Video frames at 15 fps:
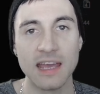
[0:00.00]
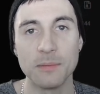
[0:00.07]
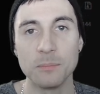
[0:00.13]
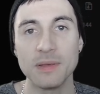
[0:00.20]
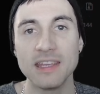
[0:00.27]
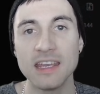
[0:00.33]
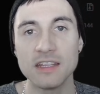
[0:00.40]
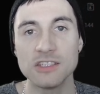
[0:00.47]
and
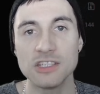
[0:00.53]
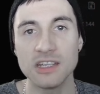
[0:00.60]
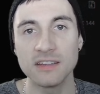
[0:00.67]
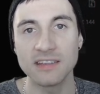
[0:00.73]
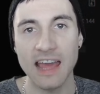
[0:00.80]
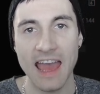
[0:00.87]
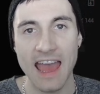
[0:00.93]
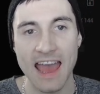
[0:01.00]

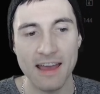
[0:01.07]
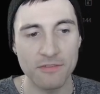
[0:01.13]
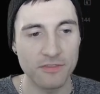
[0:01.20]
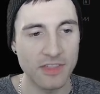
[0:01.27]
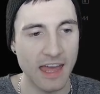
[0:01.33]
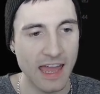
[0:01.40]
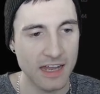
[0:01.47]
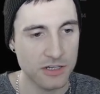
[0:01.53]
PNGs have
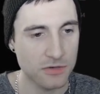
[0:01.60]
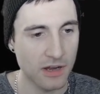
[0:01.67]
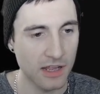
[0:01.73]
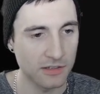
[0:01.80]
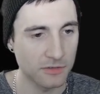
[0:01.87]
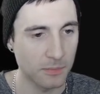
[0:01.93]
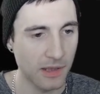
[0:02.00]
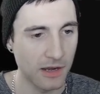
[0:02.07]
that
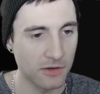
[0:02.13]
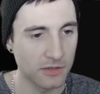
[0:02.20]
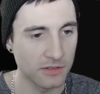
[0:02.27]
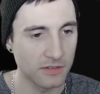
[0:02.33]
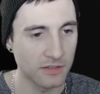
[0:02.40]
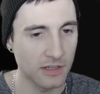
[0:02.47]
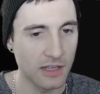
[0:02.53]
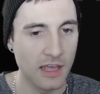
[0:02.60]

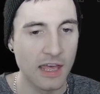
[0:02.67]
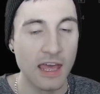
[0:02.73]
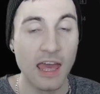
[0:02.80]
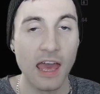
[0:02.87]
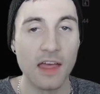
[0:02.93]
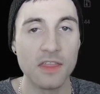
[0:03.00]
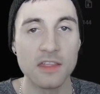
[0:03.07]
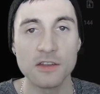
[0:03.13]
transparency.
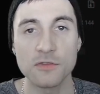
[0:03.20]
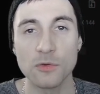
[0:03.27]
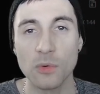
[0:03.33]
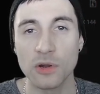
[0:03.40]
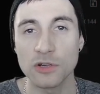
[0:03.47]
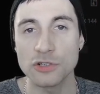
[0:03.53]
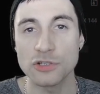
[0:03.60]
And then if you wanna